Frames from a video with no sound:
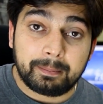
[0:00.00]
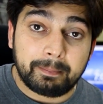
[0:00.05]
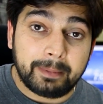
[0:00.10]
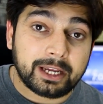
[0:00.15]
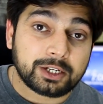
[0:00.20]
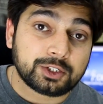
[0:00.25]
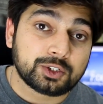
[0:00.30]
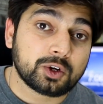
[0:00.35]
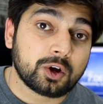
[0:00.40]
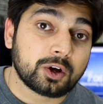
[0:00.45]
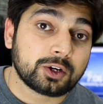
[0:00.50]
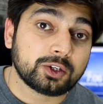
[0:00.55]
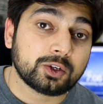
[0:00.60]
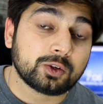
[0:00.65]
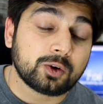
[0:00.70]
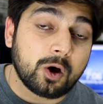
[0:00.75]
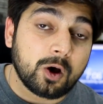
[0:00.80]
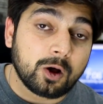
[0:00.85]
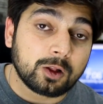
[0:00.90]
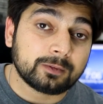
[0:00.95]
Make sure
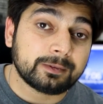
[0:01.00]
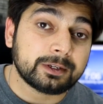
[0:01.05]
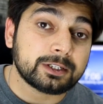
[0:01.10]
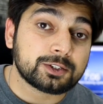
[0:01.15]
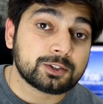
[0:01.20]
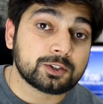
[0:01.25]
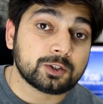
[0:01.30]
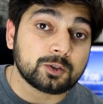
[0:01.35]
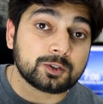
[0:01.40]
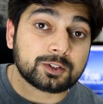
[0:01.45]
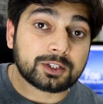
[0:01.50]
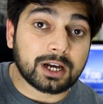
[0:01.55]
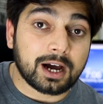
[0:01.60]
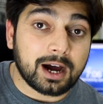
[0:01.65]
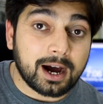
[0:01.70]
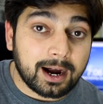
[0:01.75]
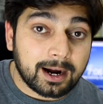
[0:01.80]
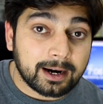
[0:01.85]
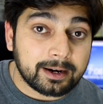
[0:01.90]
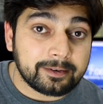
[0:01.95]
you always choose the
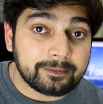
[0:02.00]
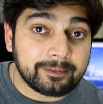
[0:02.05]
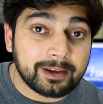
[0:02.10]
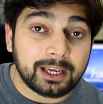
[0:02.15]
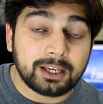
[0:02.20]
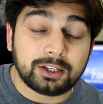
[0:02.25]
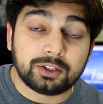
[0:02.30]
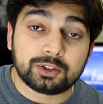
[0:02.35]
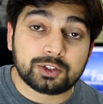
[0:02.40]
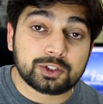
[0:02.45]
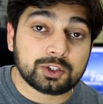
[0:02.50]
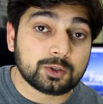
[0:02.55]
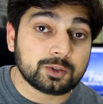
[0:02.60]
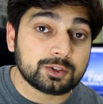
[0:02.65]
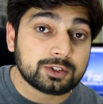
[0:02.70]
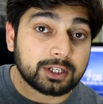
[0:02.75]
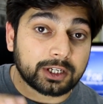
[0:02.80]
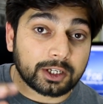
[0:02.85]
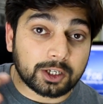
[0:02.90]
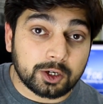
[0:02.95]
hard way, you
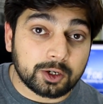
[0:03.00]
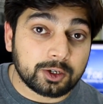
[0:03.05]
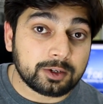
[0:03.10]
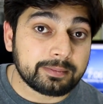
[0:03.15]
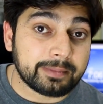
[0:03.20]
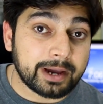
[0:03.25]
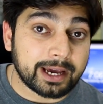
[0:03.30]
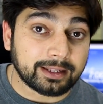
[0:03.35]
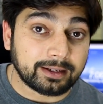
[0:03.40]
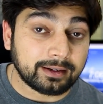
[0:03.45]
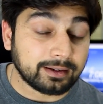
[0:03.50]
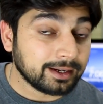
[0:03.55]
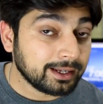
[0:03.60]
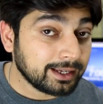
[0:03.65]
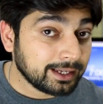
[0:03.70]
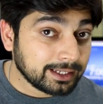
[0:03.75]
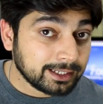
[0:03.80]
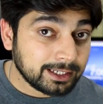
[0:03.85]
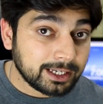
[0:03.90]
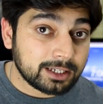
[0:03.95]
choose the good manner.
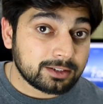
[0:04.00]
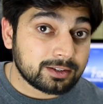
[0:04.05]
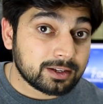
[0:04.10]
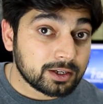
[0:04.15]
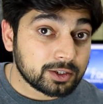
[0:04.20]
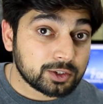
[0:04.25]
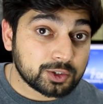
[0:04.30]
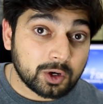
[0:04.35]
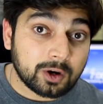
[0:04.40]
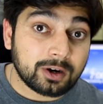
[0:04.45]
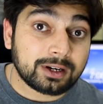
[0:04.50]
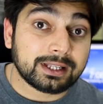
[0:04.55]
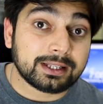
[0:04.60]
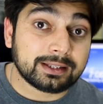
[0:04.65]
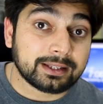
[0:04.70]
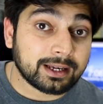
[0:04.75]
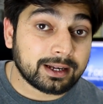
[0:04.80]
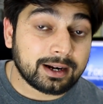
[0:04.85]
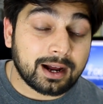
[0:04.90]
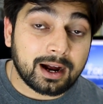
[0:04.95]
Yes,
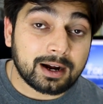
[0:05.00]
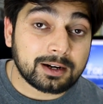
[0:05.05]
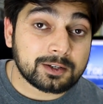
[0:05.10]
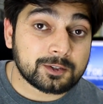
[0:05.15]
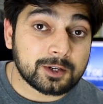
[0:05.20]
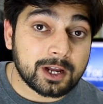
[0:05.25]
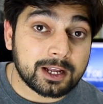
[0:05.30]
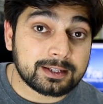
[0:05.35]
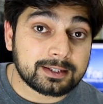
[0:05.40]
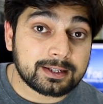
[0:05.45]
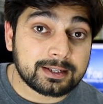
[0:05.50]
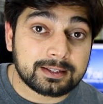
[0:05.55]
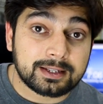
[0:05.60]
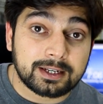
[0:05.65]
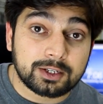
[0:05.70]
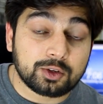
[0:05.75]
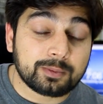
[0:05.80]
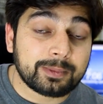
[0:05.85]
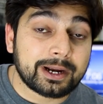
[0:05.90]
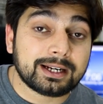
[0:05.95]
surely there are chances
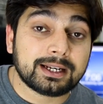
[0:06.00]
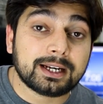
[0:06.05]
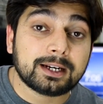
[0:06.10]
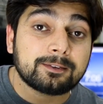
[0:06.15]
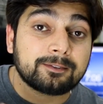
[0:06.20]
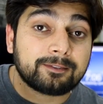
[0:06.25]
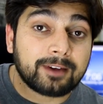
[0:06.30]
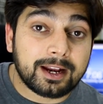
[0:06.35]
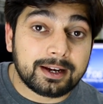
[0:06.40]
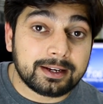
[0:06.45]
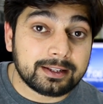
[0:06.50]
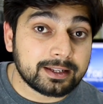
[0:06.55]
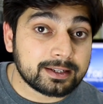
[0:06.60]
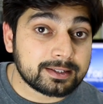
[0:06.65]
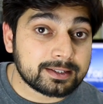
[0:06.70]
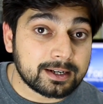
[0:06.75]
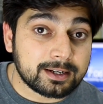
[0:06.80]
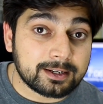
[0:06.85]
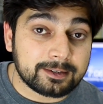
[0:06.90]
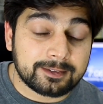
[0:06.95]
that you might get failed in
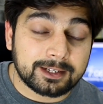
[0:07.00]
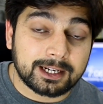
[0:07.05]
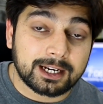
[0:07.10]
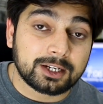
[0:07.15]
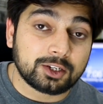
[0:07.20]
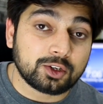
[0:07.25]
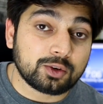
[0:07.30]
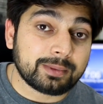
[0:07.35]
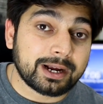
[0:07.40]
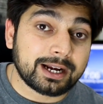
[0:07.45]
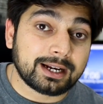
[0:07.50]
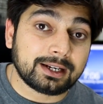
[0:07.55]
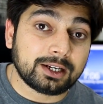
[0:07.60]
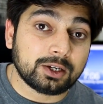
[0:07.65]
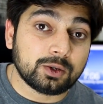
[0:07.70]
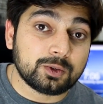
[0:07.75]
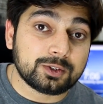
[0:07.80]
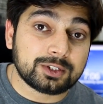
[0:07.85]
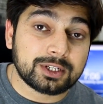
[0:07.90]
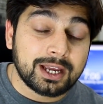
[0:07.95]
the certificate, you might
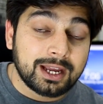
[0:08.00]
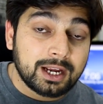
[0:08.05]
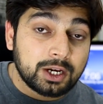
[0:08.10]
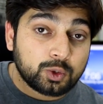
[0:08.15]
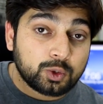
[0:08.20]
lose